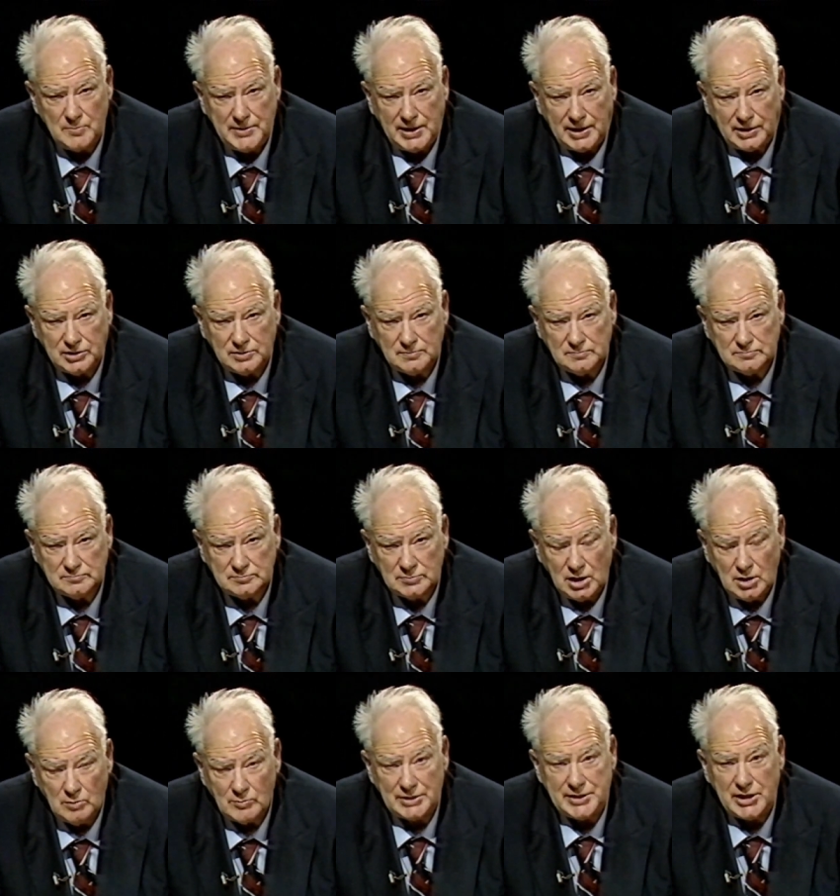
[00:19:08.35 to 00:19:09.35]
Well, next
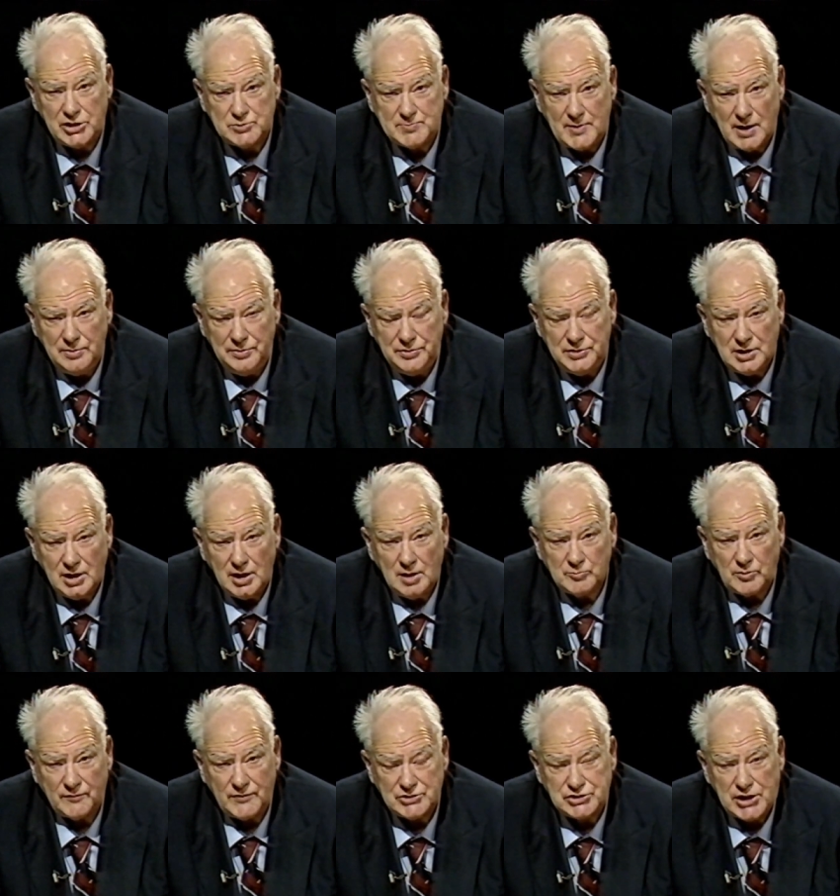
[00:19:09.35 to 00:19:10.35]
month, Professor
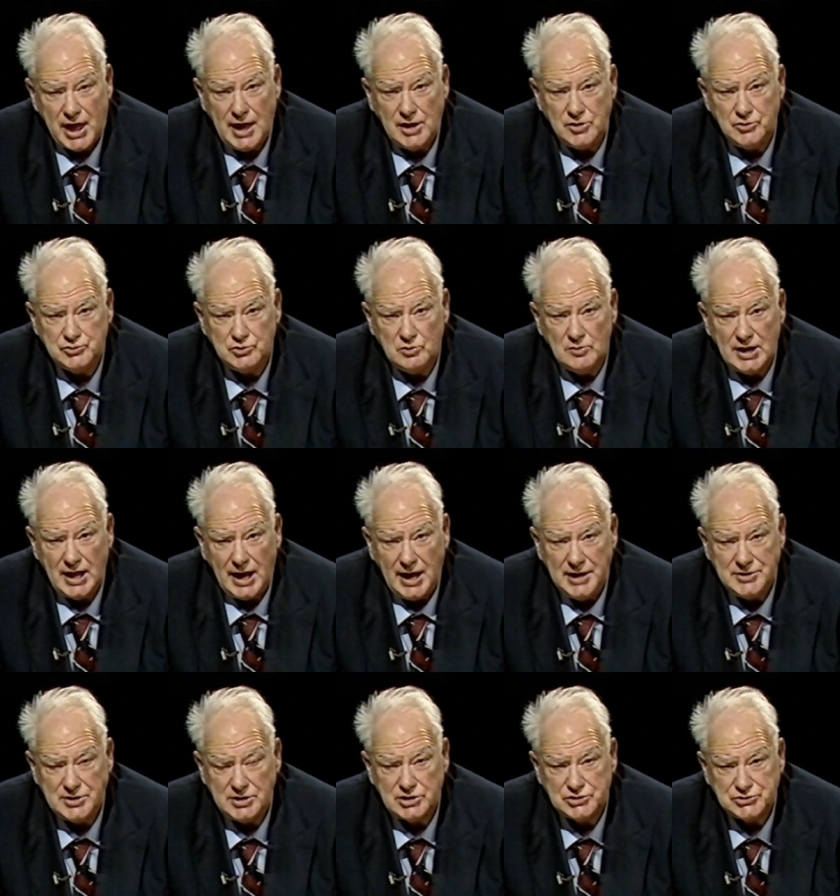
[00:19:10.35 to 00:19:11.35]
Andrew Lyne and his team
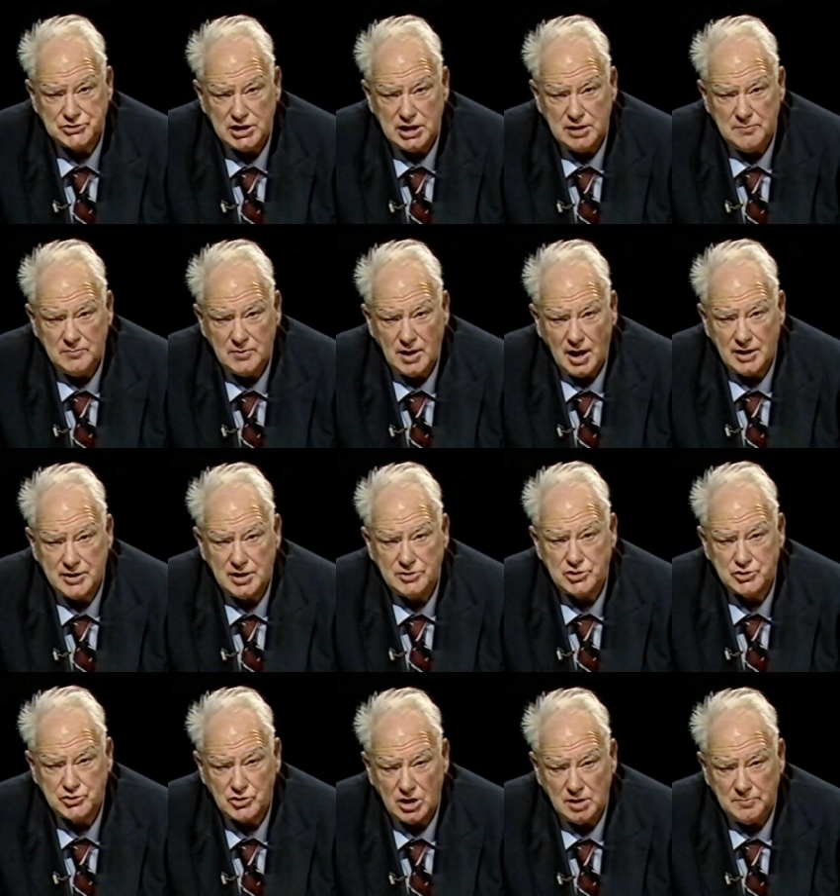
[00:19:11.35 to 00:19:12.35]
are going to join me
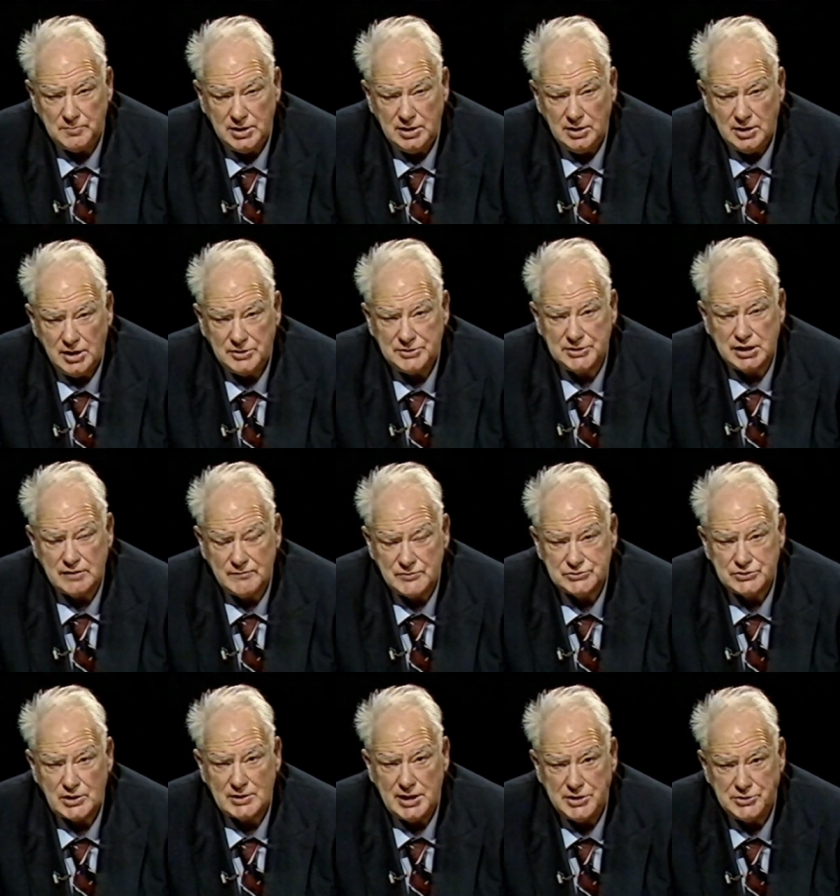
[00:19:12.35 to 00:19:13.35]
to give us the latest
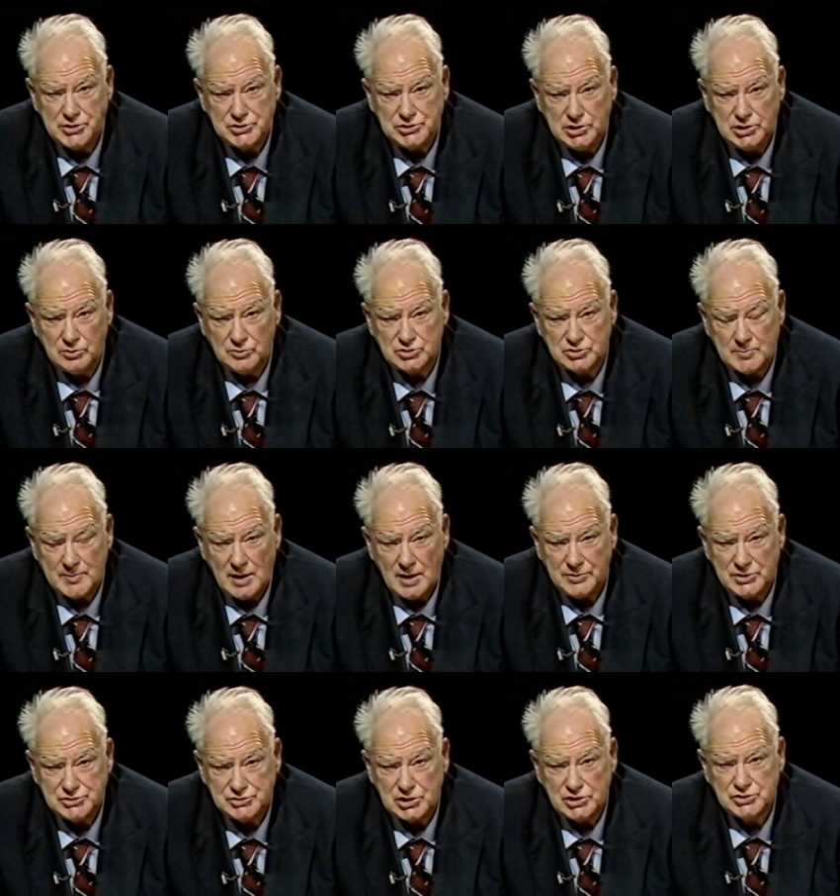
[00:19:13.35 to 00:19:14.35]
news about this
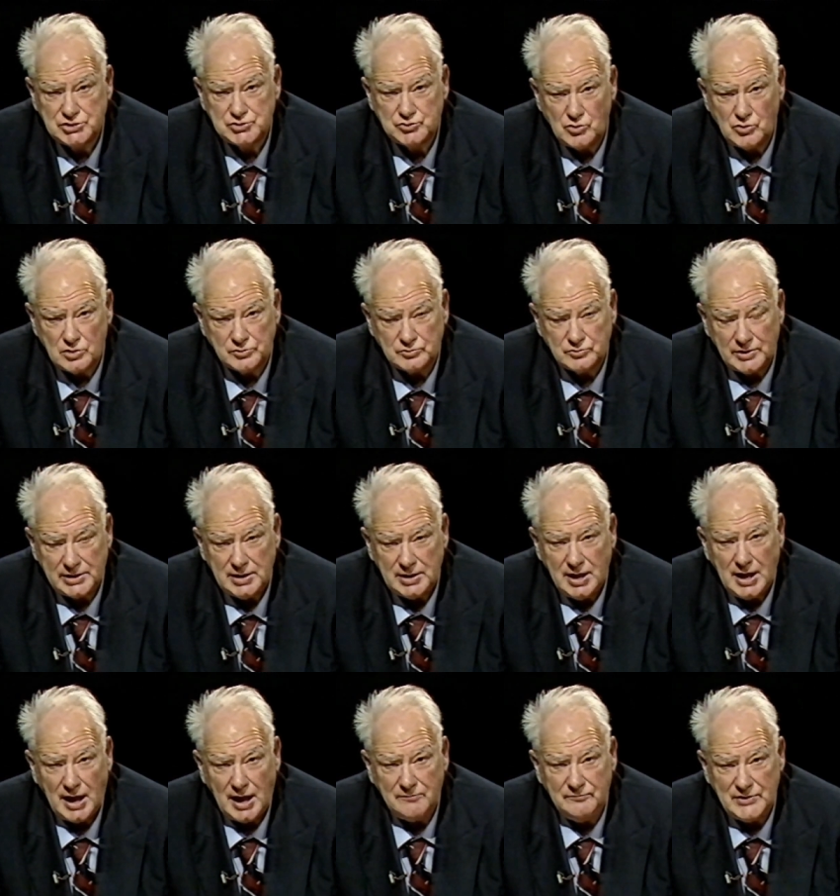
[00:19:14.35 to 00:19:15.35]
extraordinary and very
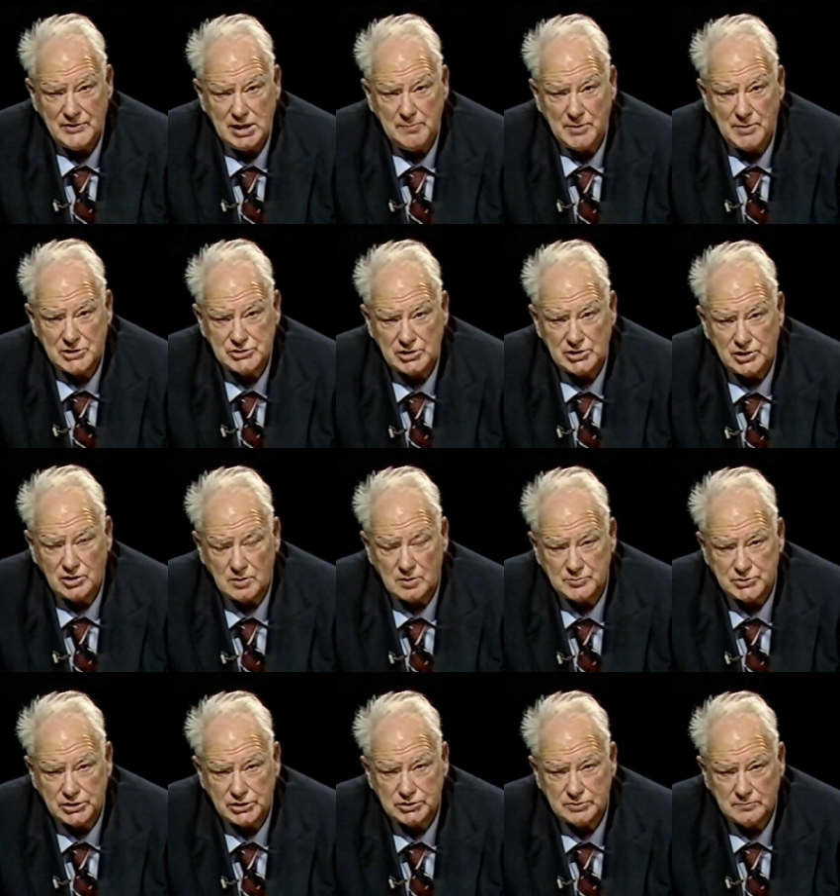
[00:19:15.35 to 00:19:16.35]
puzzling object.
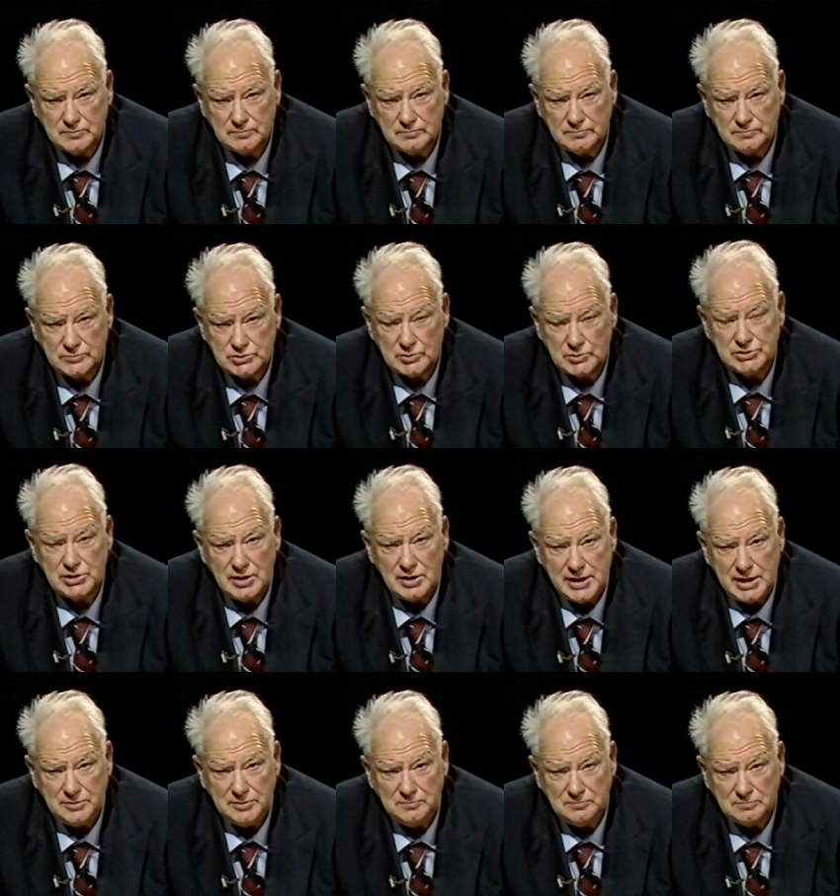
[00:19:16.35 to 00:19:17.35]
So until then,
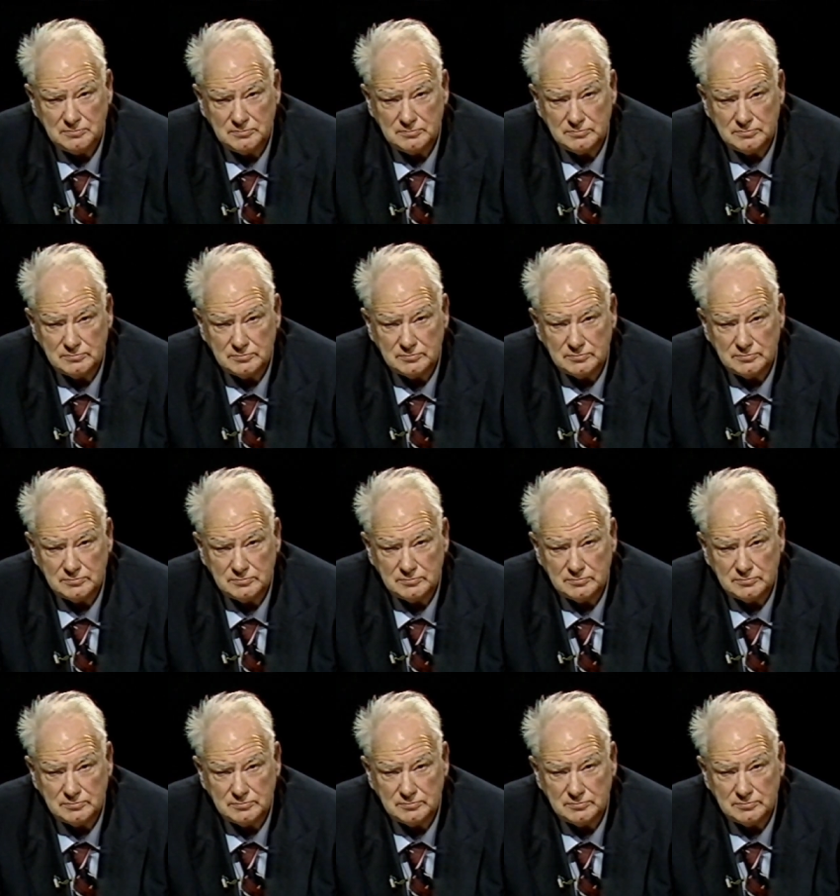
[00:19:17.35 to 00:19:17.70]
good night.